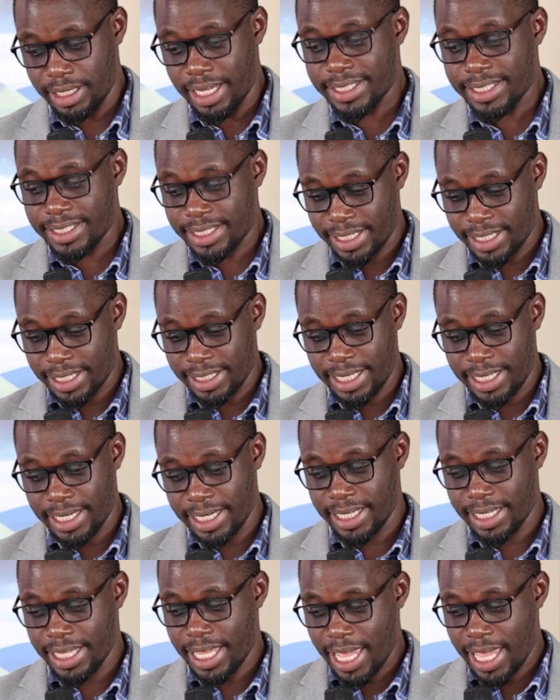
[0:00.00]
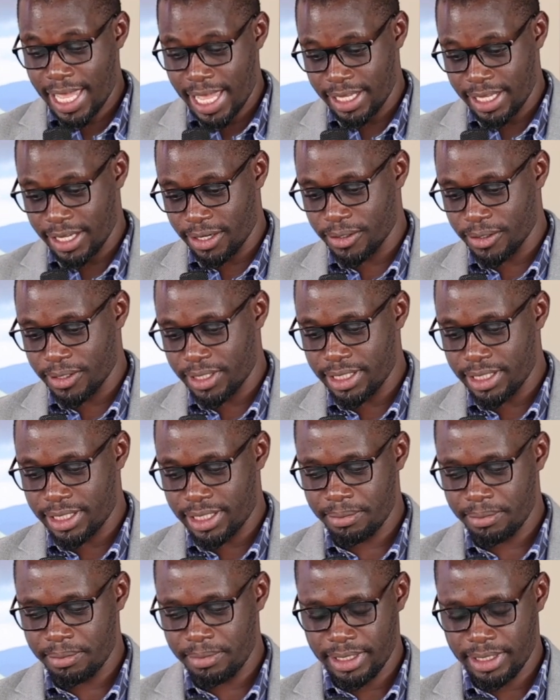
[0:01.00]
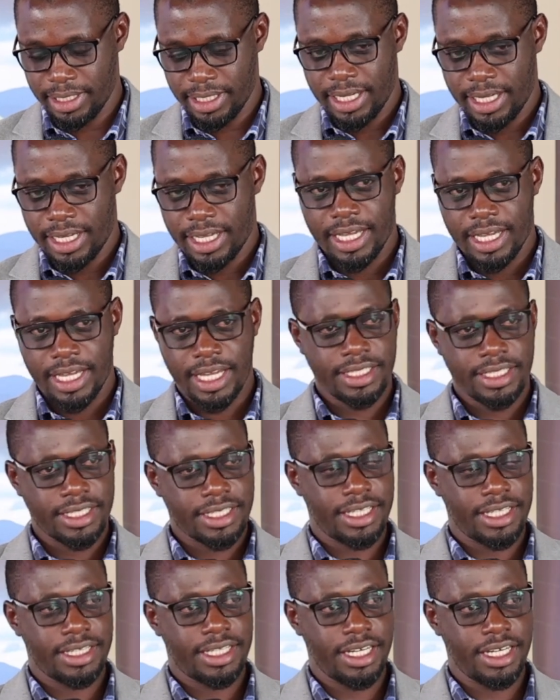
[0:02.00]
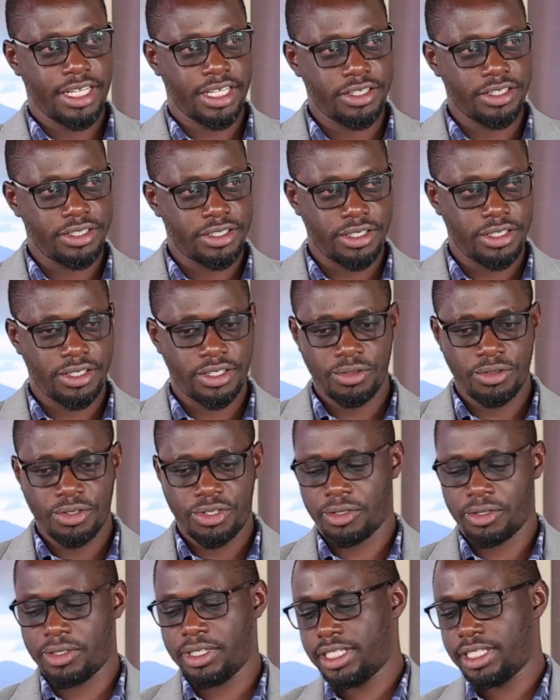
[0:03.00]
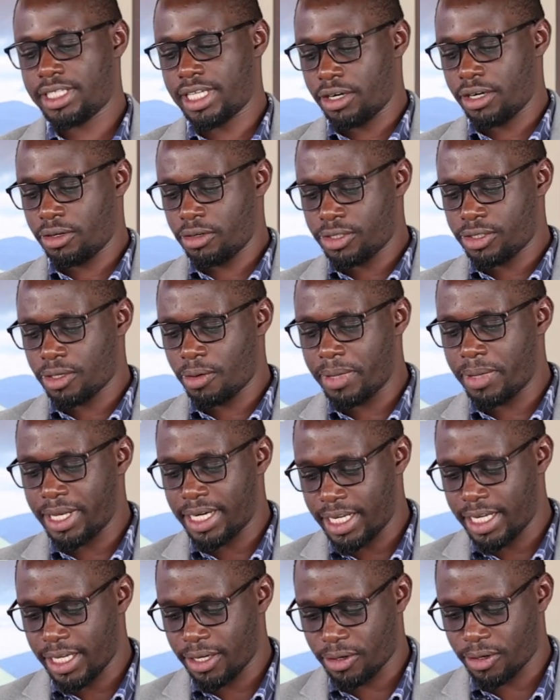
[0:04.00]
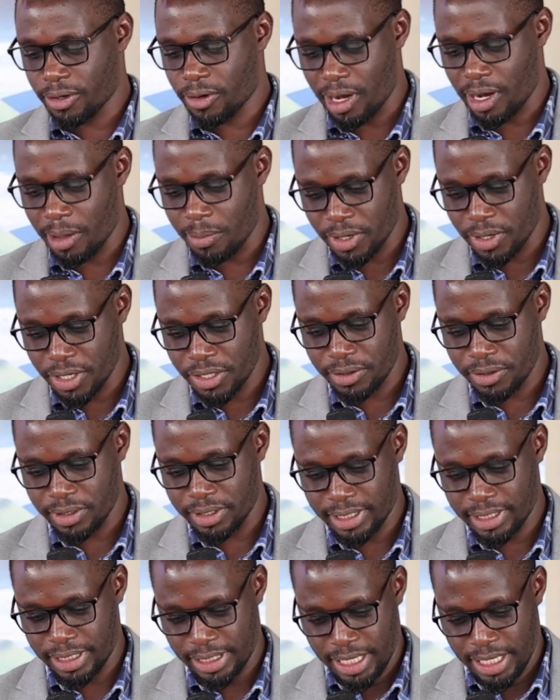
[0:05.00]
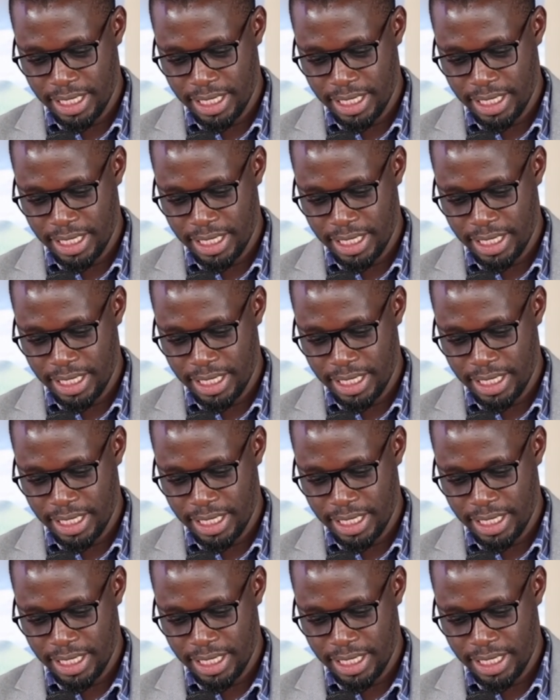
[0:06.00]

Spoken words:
strengthening AI ecosystem, strengthening institutions, and also building on collaborations.